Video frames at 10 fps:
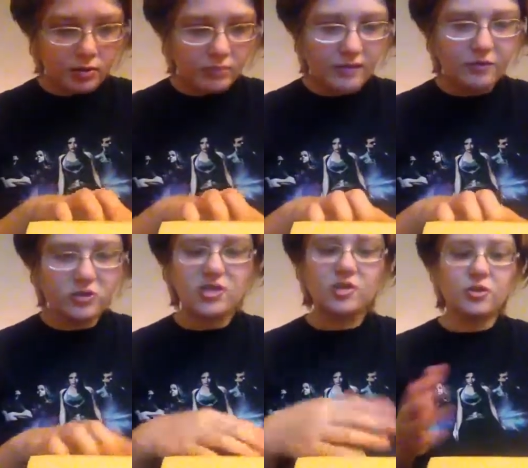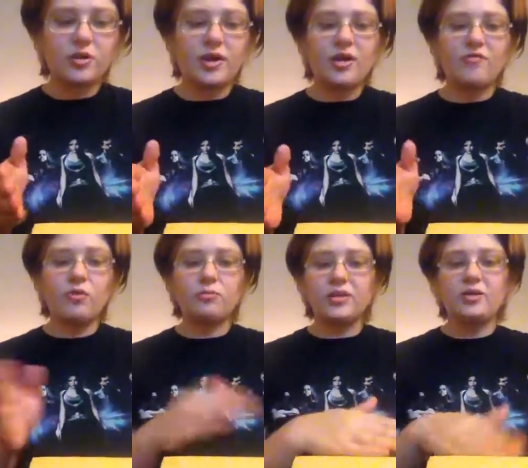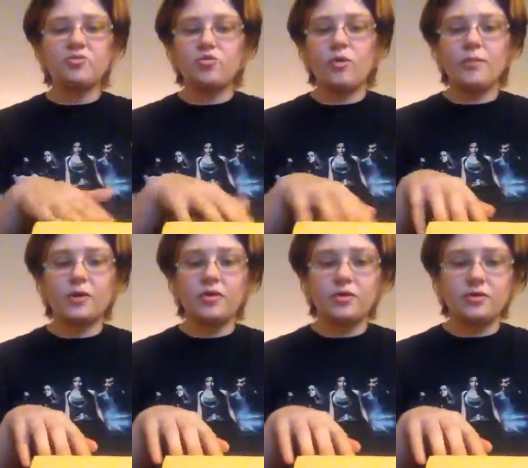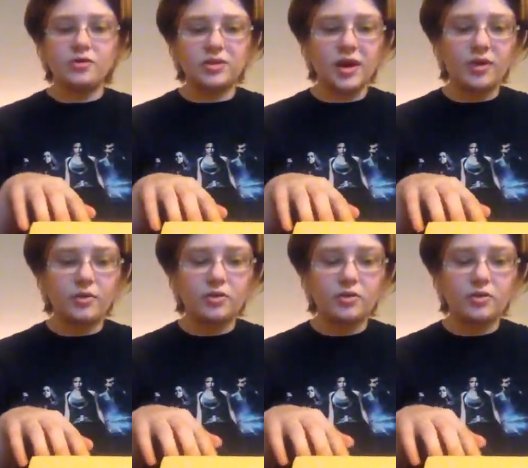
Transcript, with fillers: At first, the clerk had formed letters for me on the earth outside, or